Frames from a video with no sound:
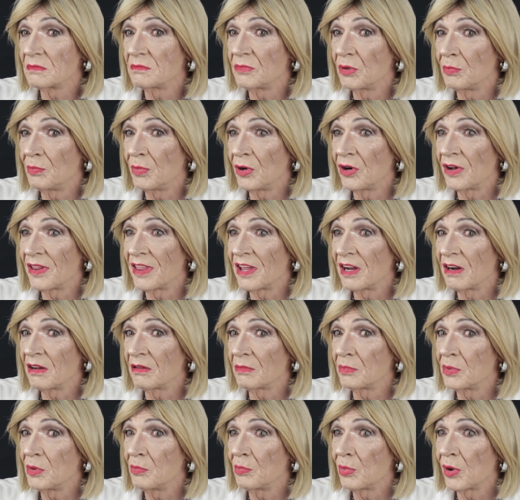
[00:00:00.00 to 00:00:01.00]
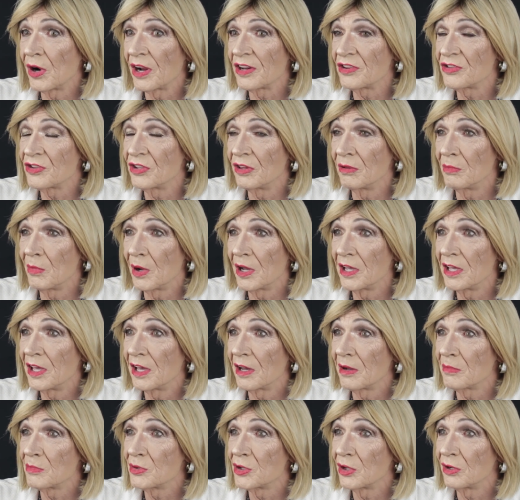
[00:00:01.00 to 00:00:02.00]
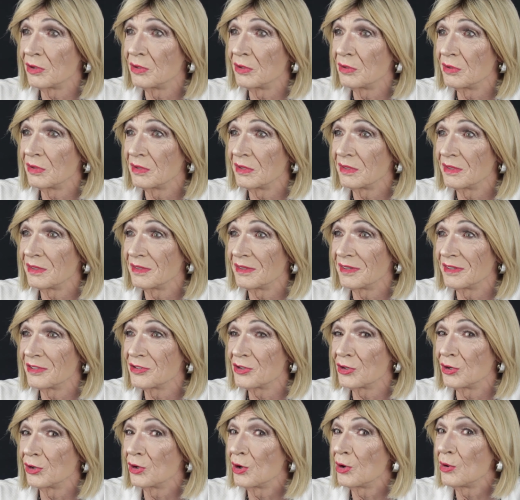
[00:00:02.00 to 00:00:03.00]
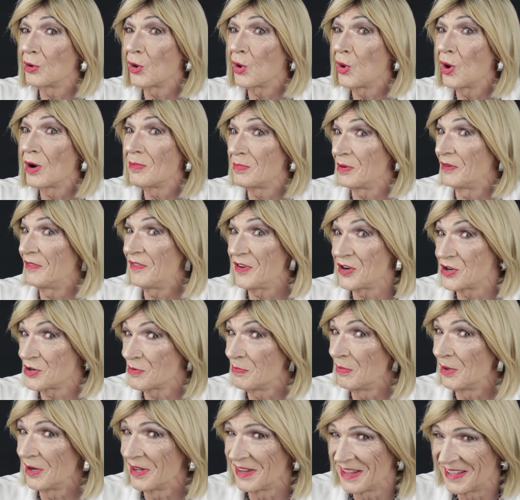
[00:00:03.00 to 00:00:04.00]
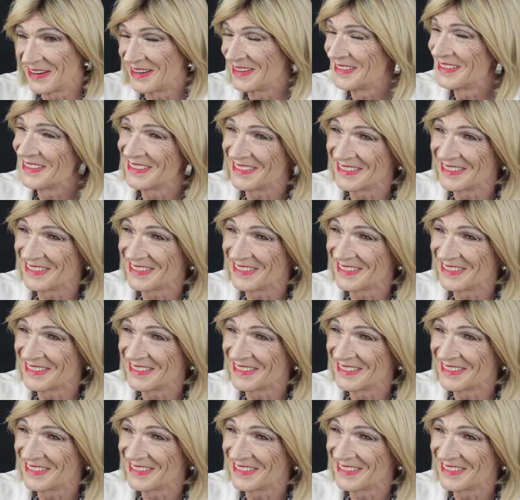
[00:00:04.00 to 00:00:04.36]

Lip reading: But by then I'd been practicing the makeup, so I sort of got quite proficient by then.